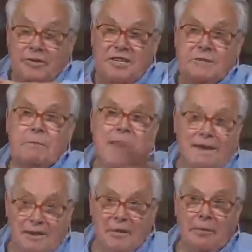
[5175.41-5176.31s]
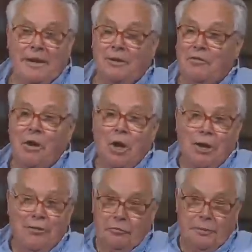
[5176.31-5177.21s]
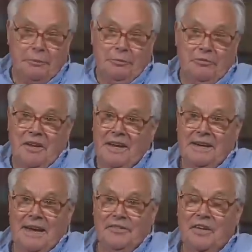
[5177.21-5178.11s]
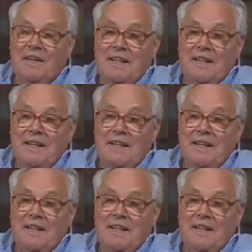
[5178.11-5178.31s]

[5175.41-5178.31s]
smack in the middle of a lot of people. Very nice.